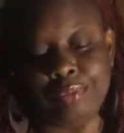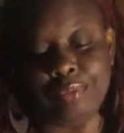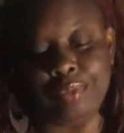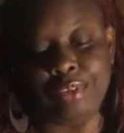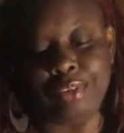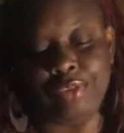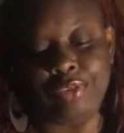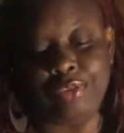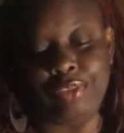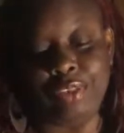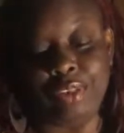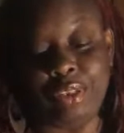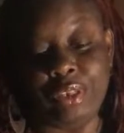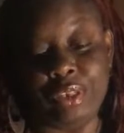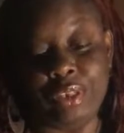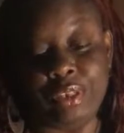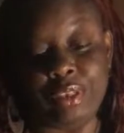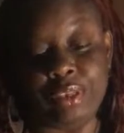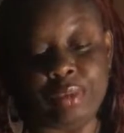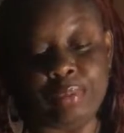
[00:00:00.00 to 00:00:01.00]
you're
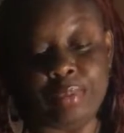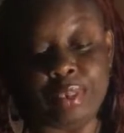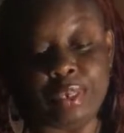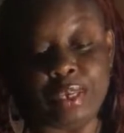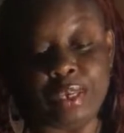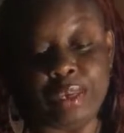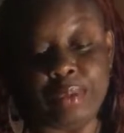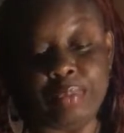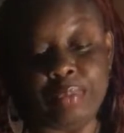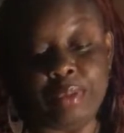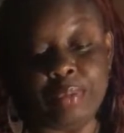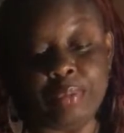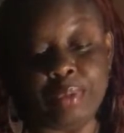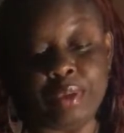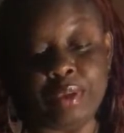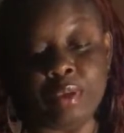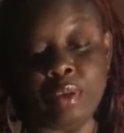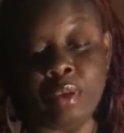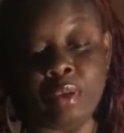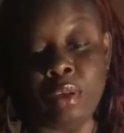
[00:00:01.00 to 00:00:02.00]
feeling sometimes,
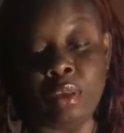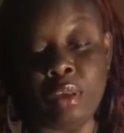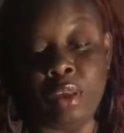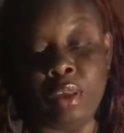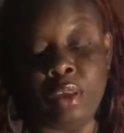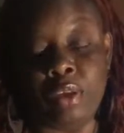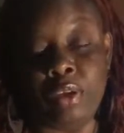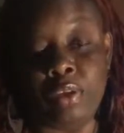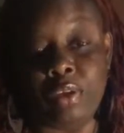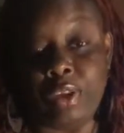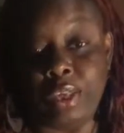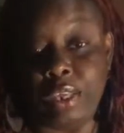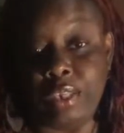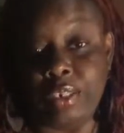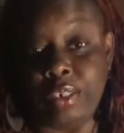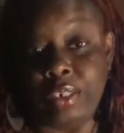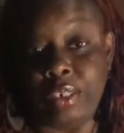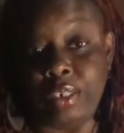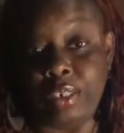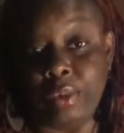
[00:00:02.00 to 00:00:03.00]
but you're not
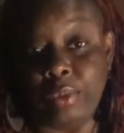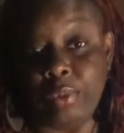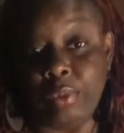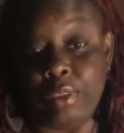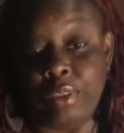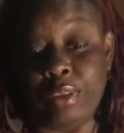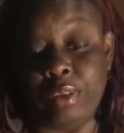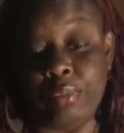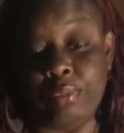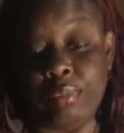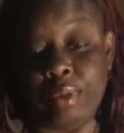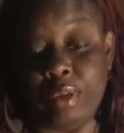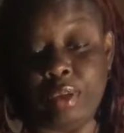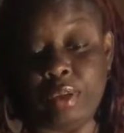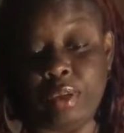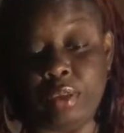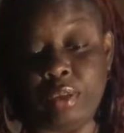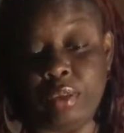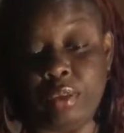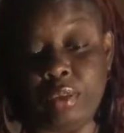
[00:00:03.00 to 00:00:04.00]
dealing with it
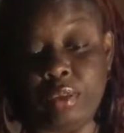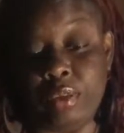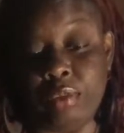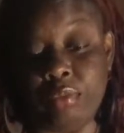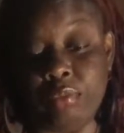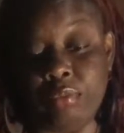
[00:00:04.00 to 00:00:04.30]
because